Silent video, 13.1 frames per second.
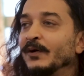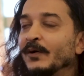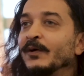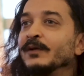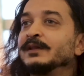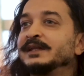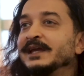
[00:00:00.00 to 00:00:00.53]

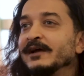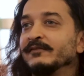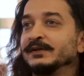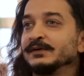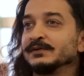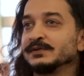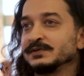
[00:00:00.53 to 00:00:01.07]
all the
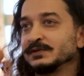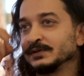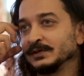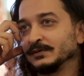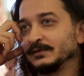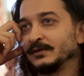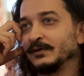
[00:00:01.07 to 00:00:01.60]
avenues,
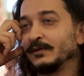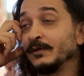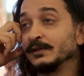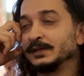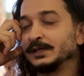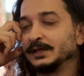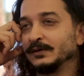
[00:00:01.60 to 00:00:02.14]

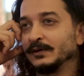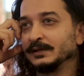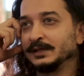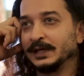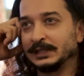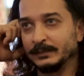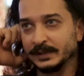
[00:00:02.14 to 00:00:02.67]
all
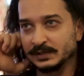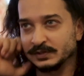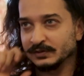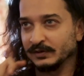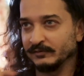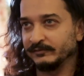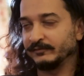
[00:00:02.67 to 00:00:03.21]
the elements
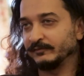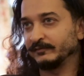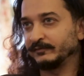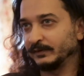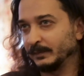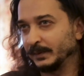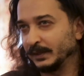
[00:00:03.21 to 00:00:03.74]
of
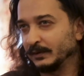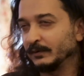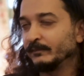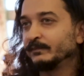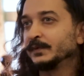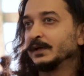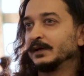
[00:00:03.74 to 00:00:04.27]
flamenco:
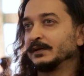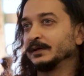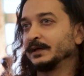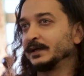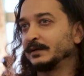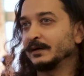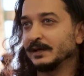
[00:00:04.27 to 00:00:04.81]
the
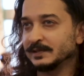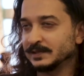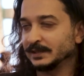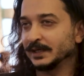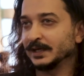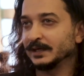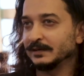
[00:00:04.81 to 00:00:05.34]
guitar,
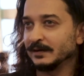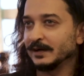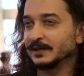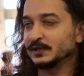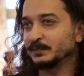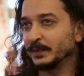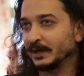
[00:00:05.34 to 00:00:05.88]
singing,
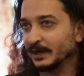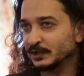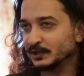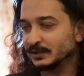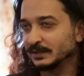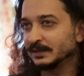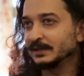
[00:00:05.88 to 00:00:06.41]
dance, percussion.